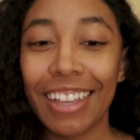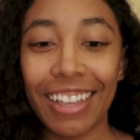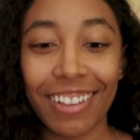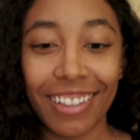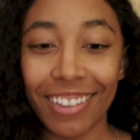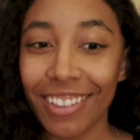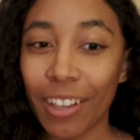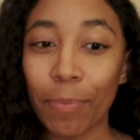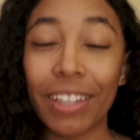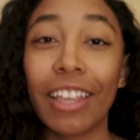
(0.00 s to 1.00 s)
Yes, this is
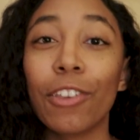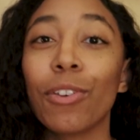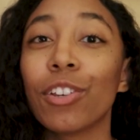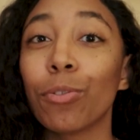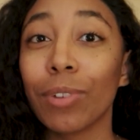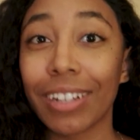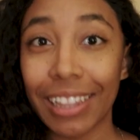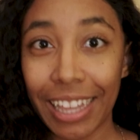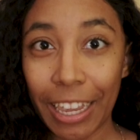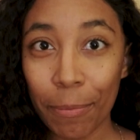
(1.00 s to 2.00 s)
something that you get to
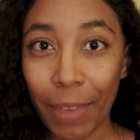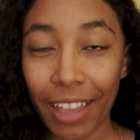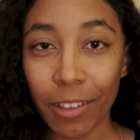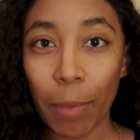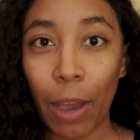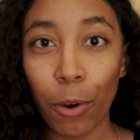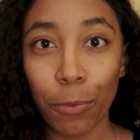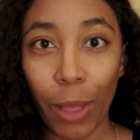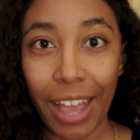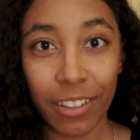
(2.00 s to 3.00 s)
reclaim as a
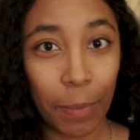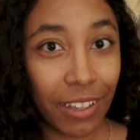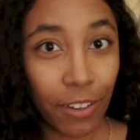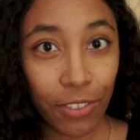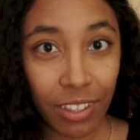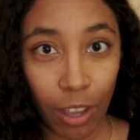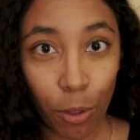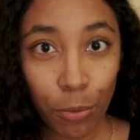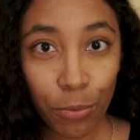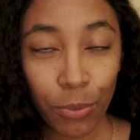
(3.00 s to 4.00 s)
powerful aspect of
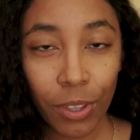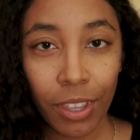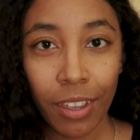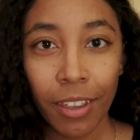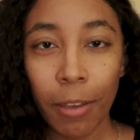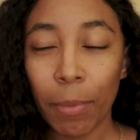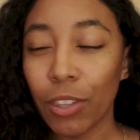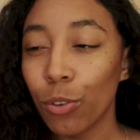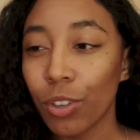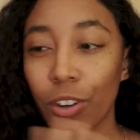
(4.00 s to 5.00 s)
self, but
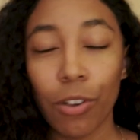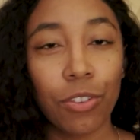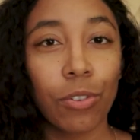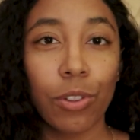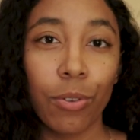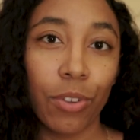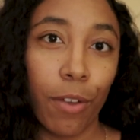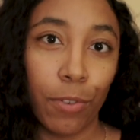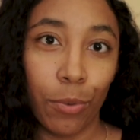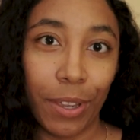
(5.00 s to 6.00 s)
you can also close
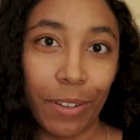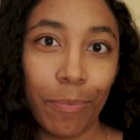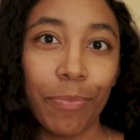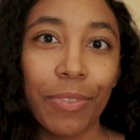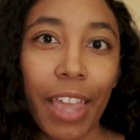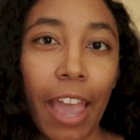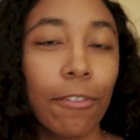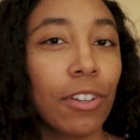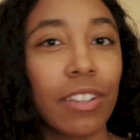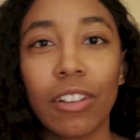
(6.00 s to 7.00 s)
off to it.
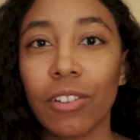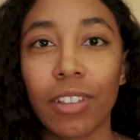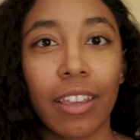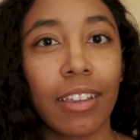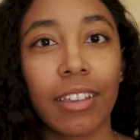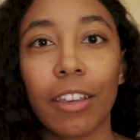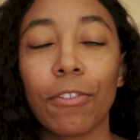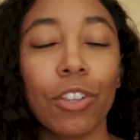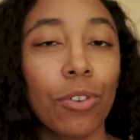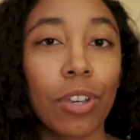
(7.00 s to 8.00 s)
Every single psychic
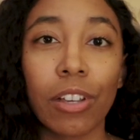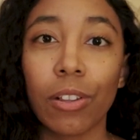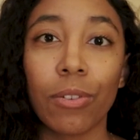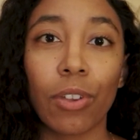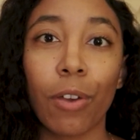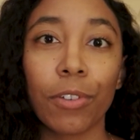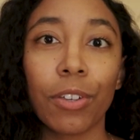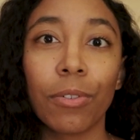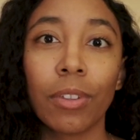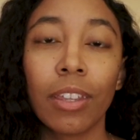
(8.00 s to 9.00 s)
gift you can close off
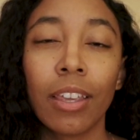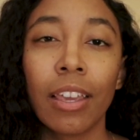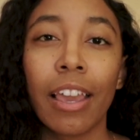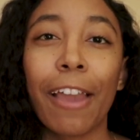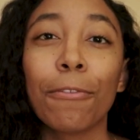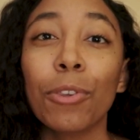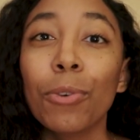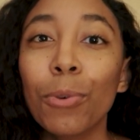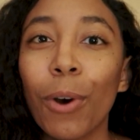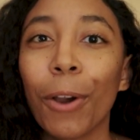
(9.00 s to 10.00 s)
to. If
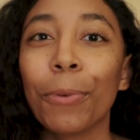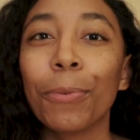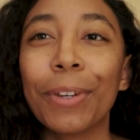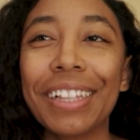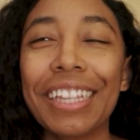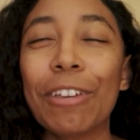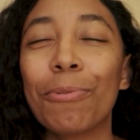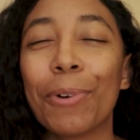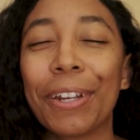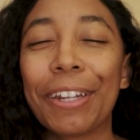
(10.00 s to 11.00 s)
you are really
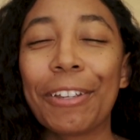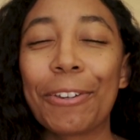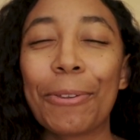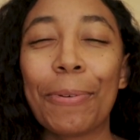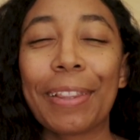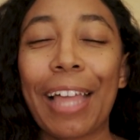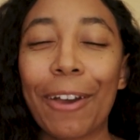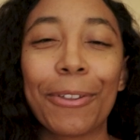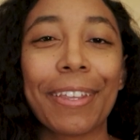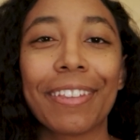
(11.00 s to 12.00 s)
wanting to
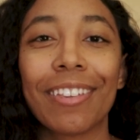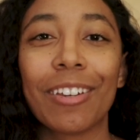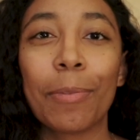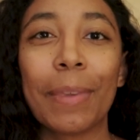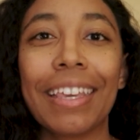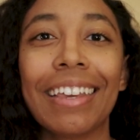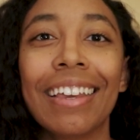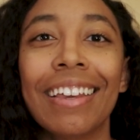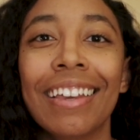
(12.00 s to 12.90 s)
allow this to be